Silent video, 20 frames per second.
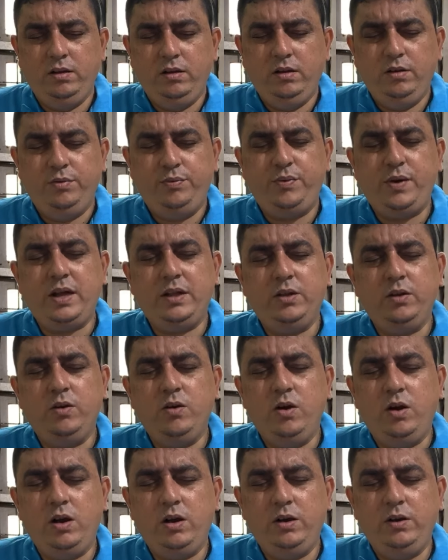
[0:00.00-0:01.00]
Father
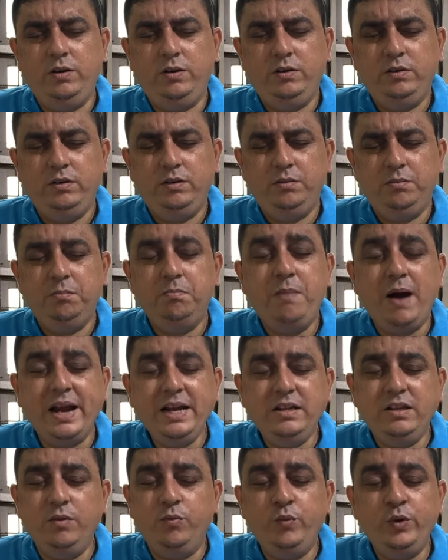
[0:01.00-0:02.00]
God,
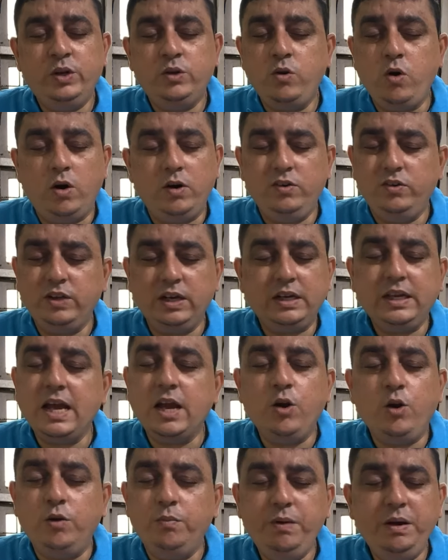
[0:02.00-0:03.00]
bind them with cords that
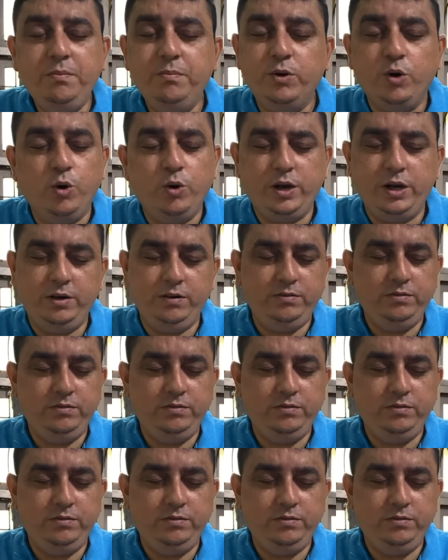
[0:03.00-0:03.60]
cannot be broken.